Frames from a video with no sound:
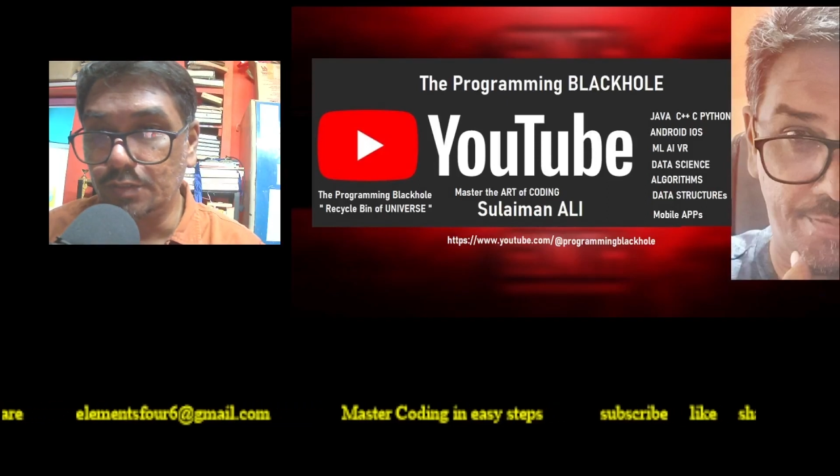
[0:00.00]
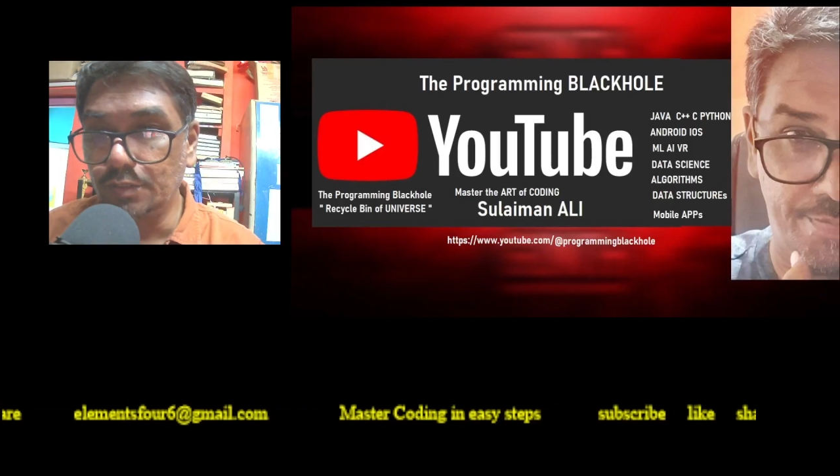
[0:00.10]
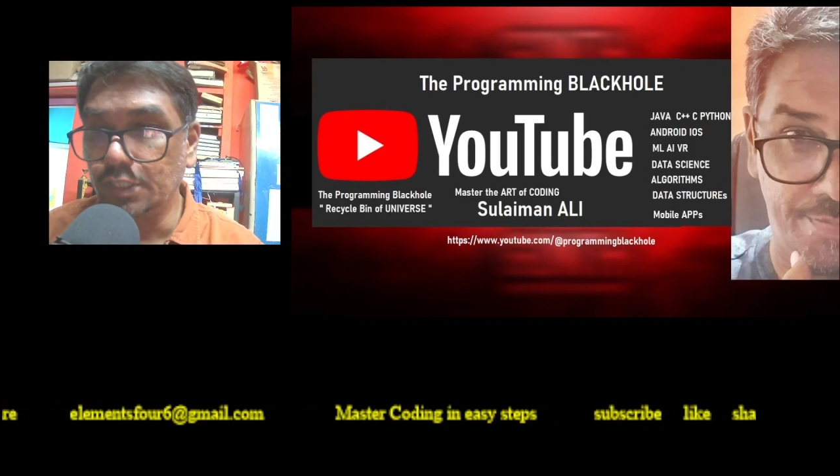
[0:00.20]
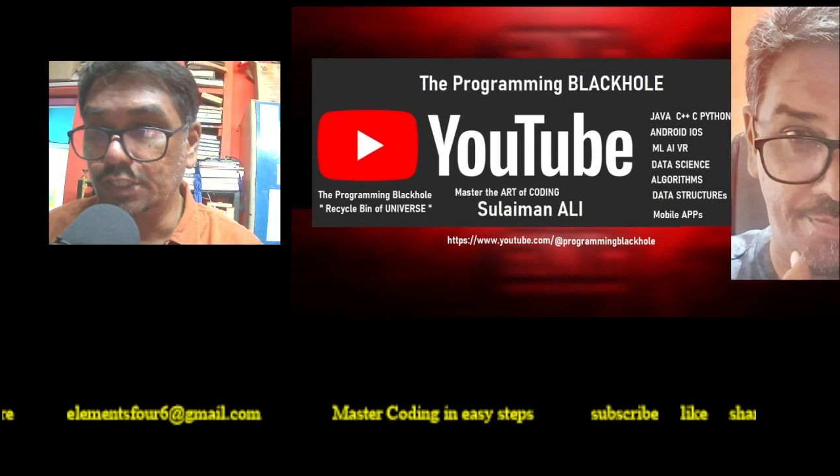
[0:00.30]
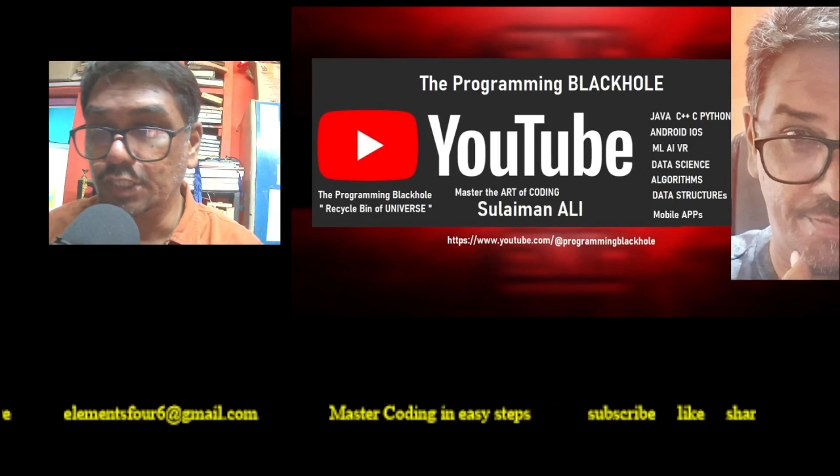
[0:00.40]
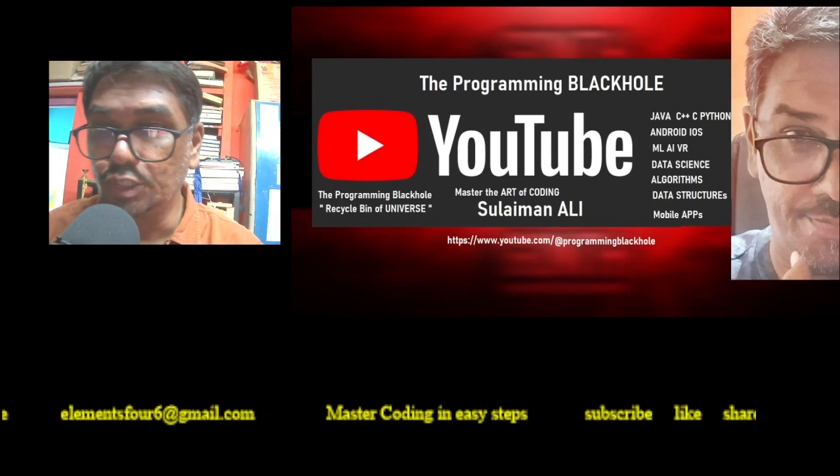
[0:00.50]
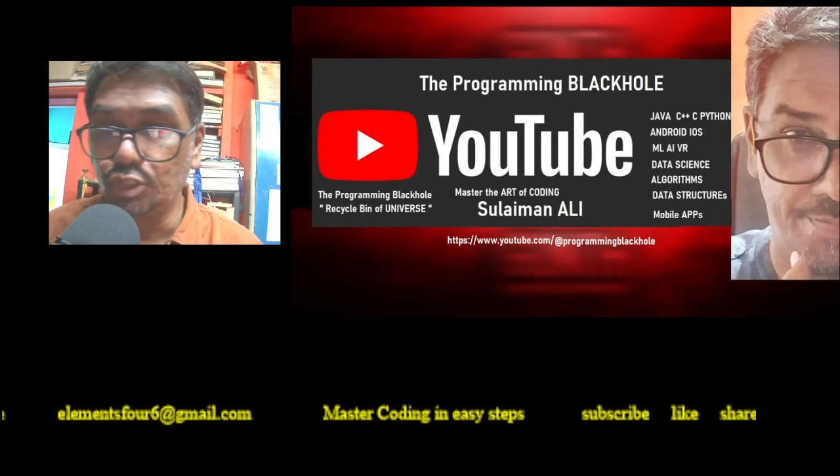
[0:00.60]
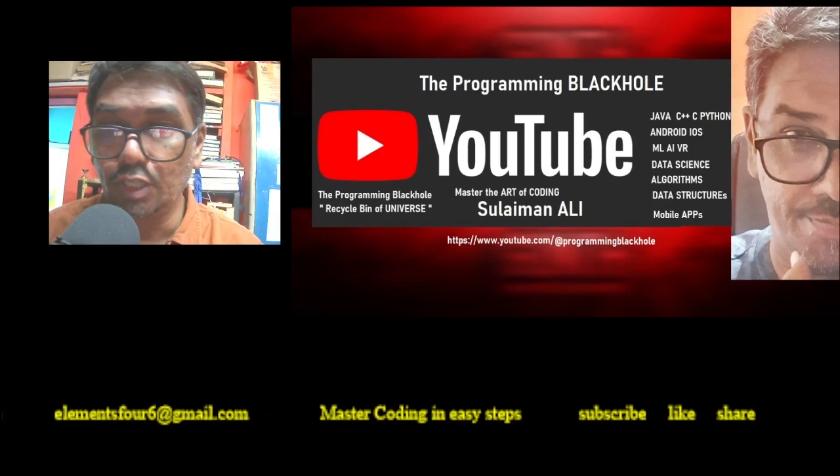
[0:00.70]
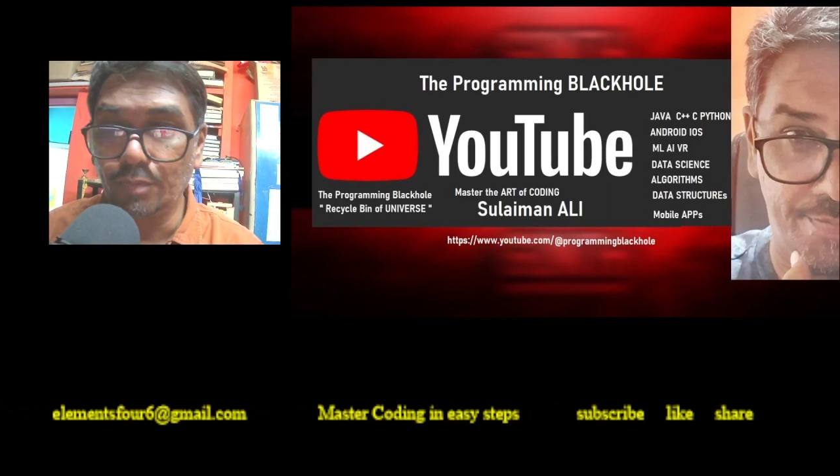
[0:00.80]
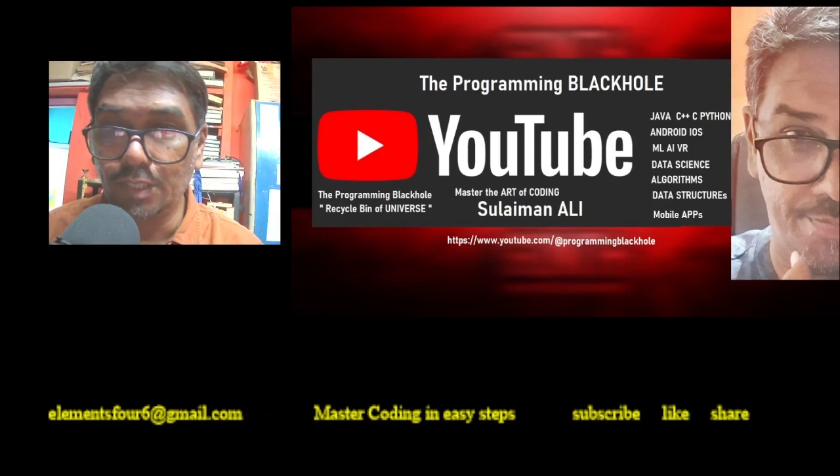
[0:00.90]
This is
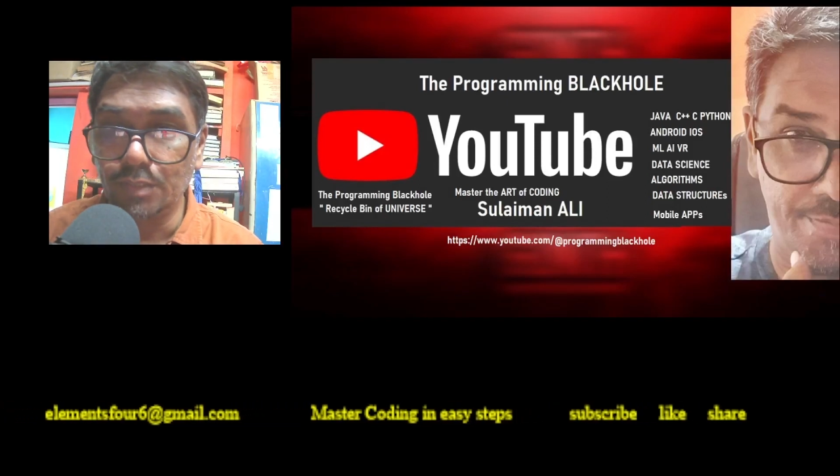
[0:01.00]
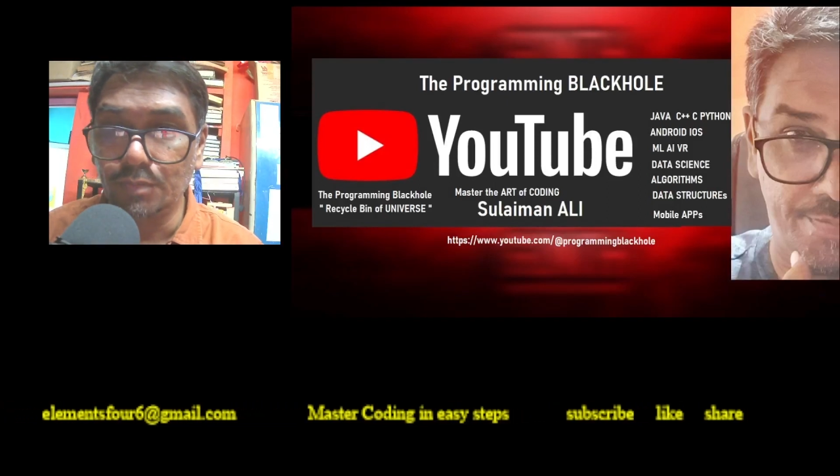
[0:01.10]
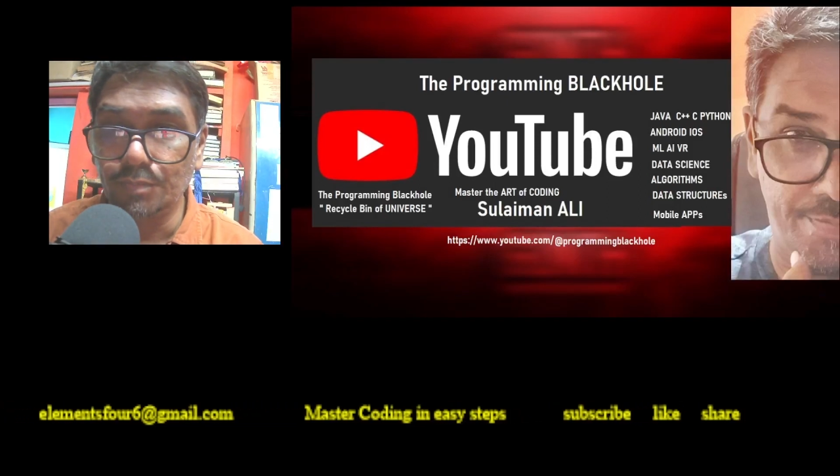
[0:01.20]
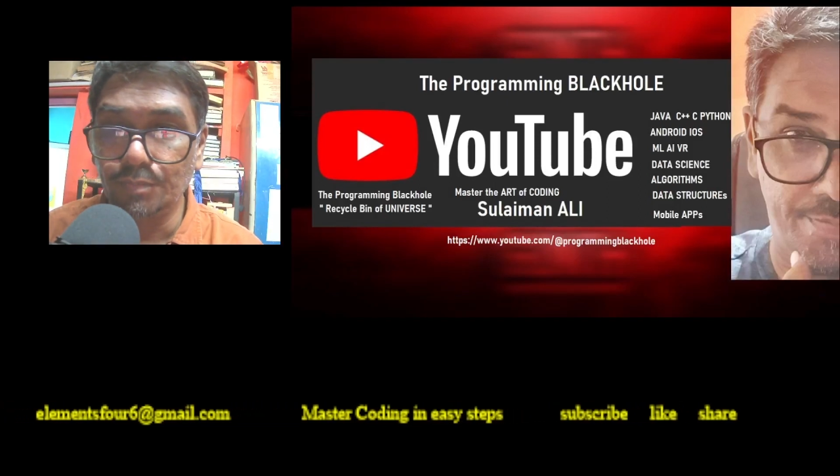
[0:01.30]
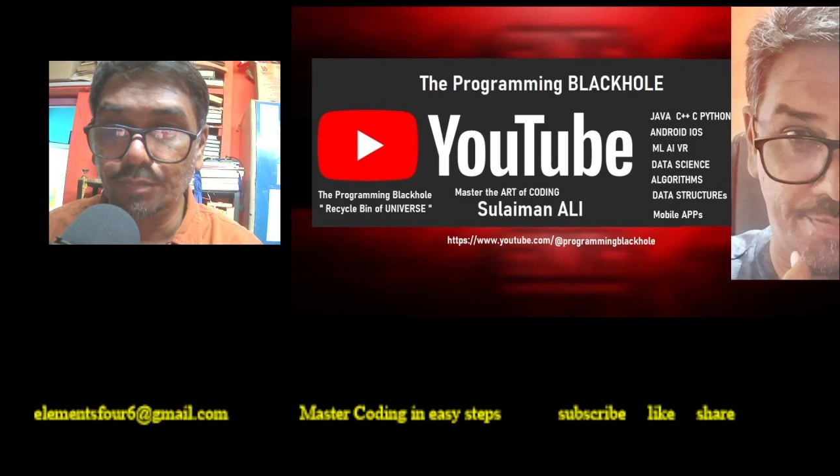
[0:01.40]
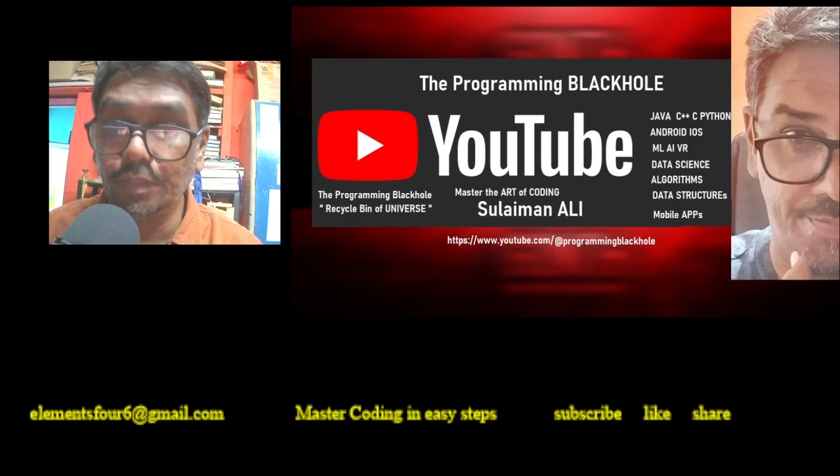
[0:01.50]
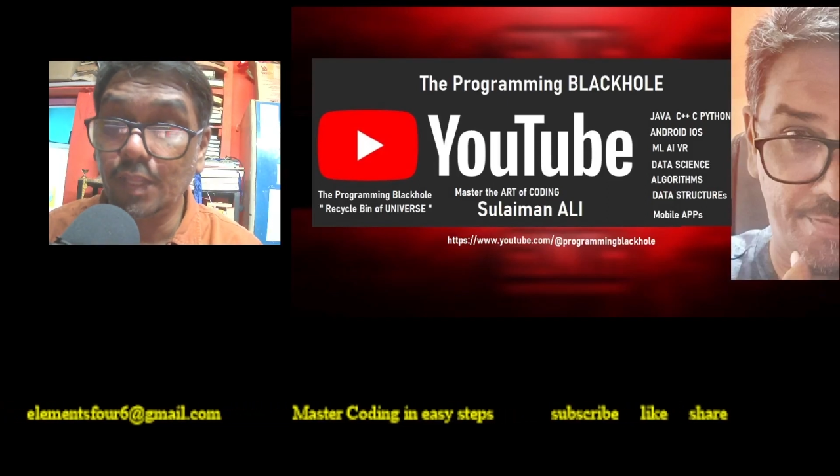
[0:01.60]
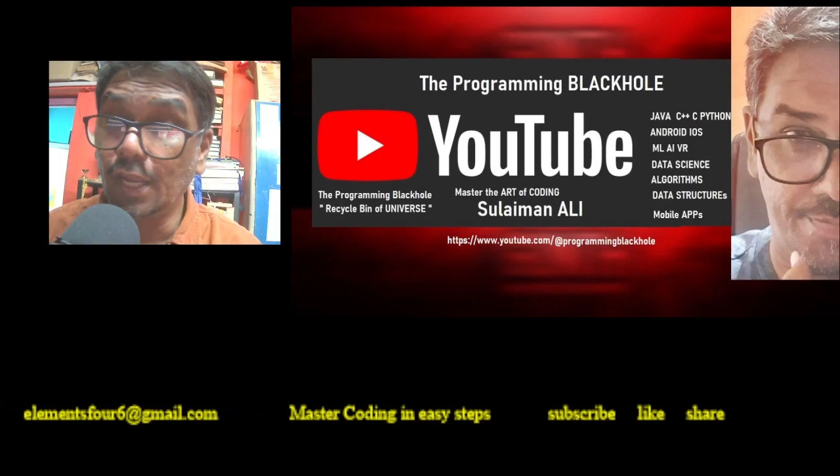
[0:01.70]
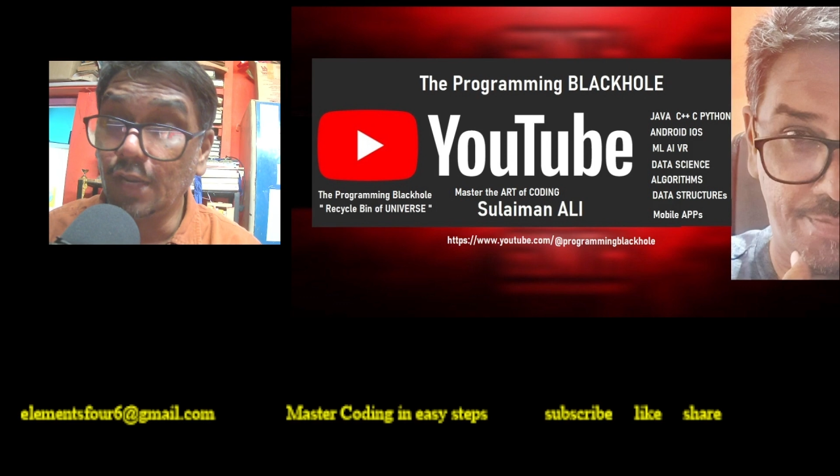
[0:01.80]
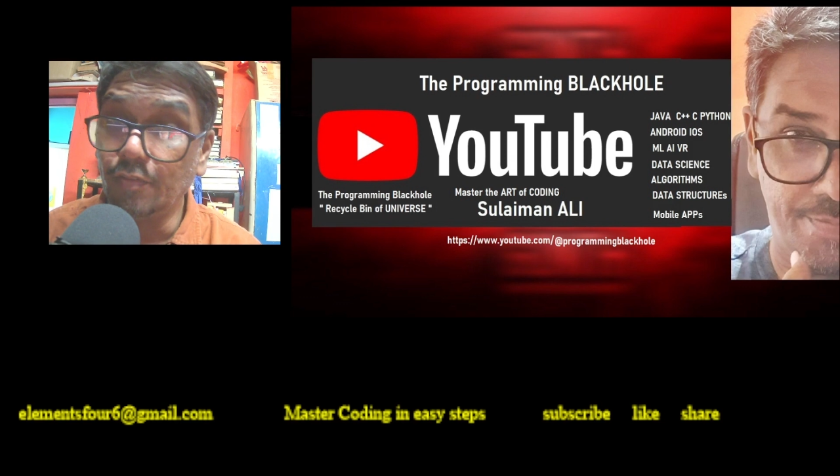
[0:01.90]
Suleiman, and